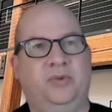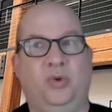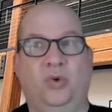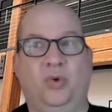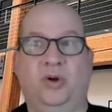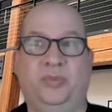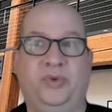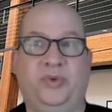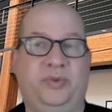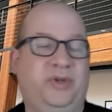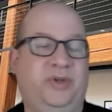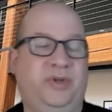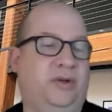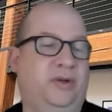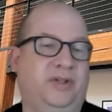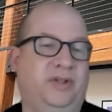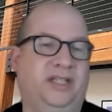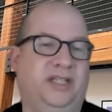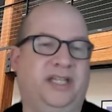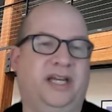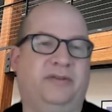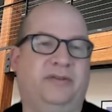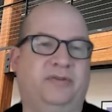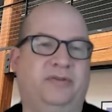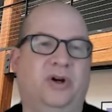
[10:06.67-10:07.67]
normally we don't
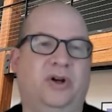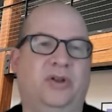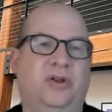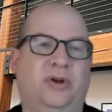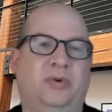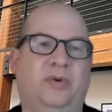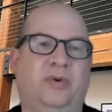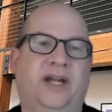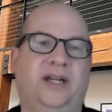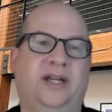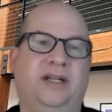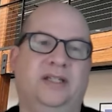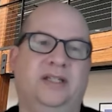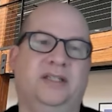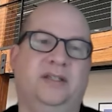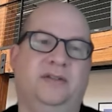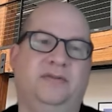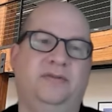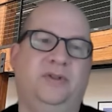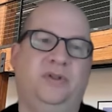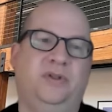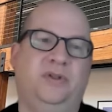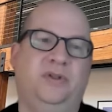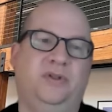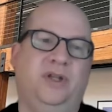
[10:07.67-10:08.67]
get that far though, right? Because
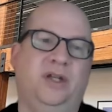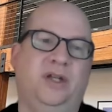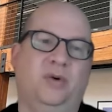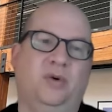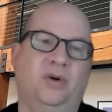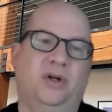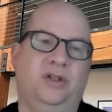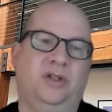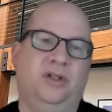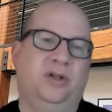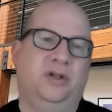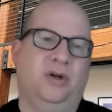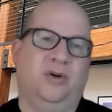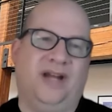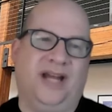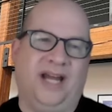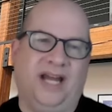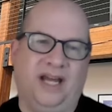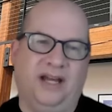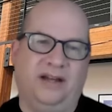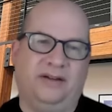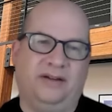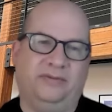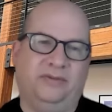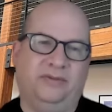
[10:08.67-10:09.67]
if in order you don't
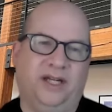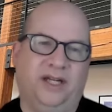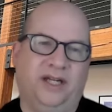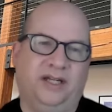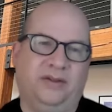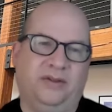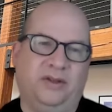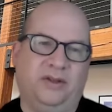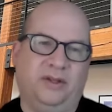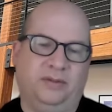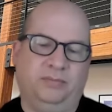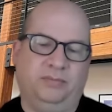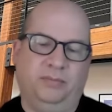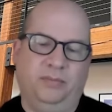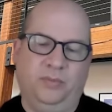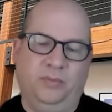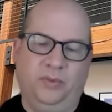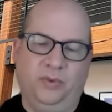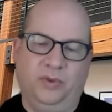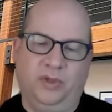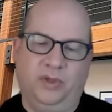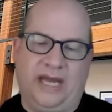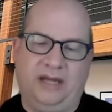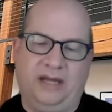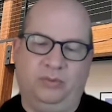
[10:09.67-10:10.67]
have like
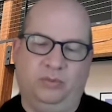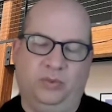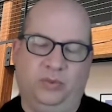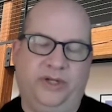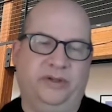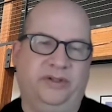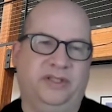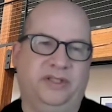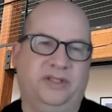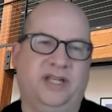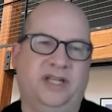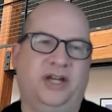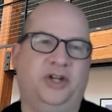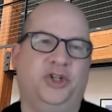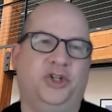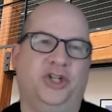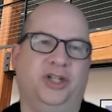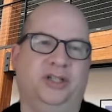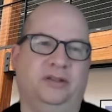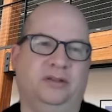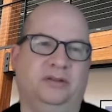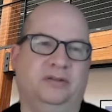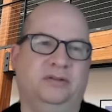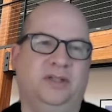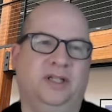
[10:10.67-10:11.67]
that
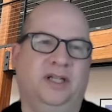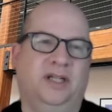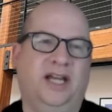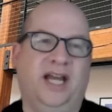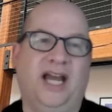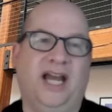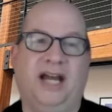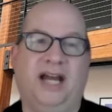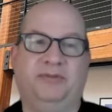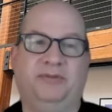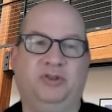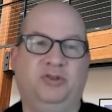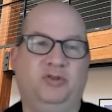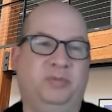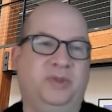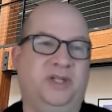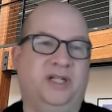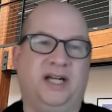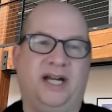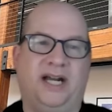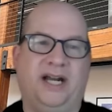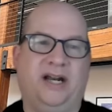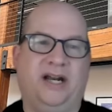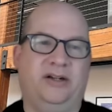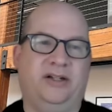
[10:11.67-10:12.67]
realization after you've
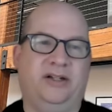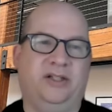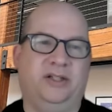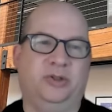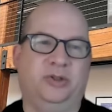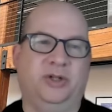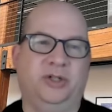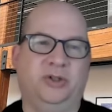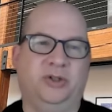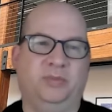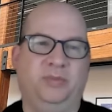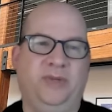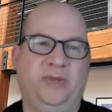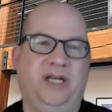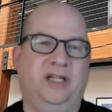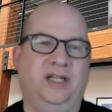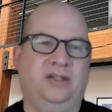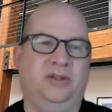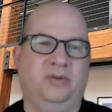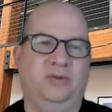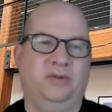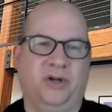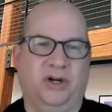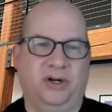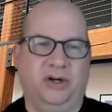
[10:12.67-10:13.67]
been hired in a critical
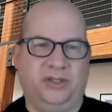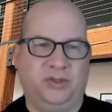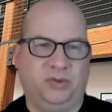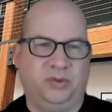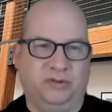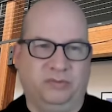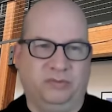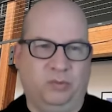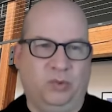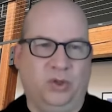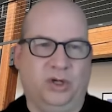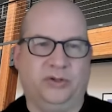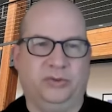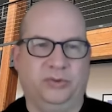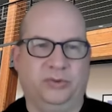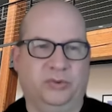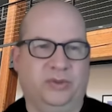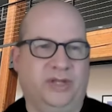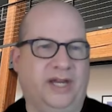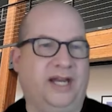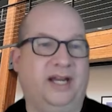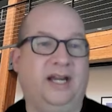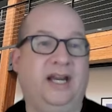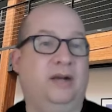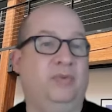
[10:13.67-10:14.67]
meeting, you've already sort of worked
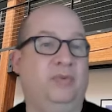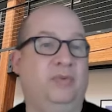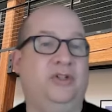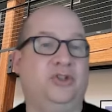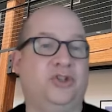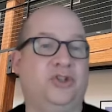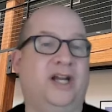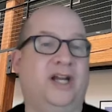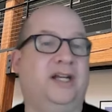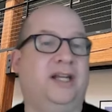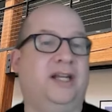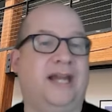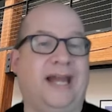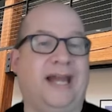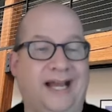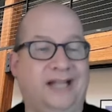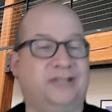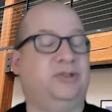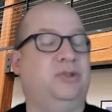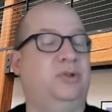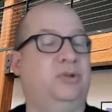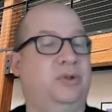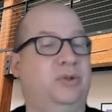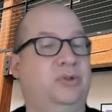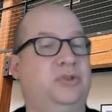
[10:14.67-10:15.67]
through that. And we try to
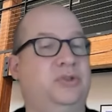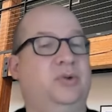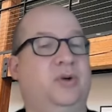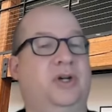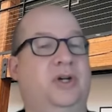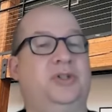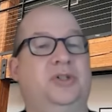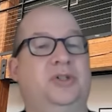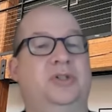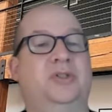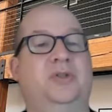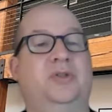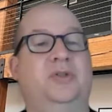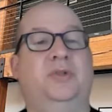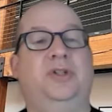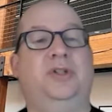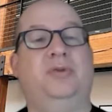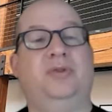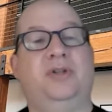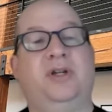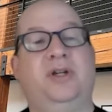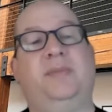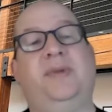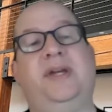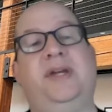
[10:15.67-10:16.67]
ask you those questions when
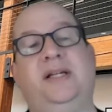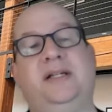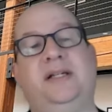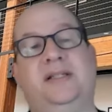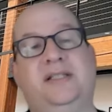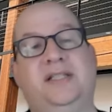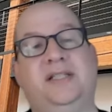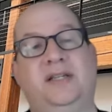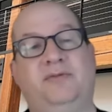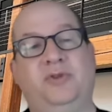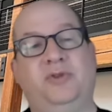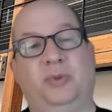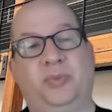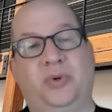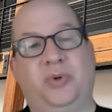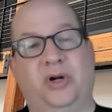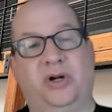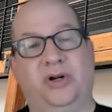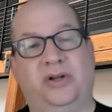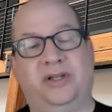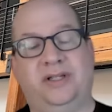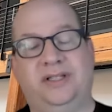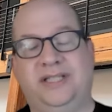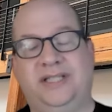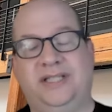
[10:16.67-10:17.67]
you come in to see if you're
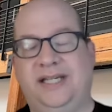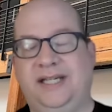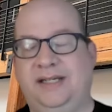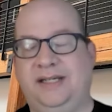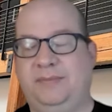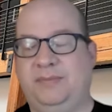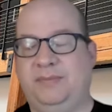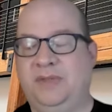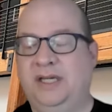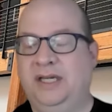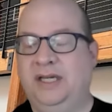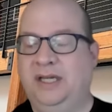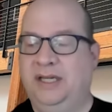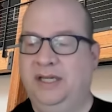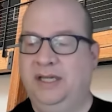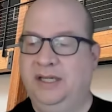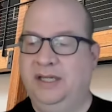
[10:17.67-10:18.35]
part of the team.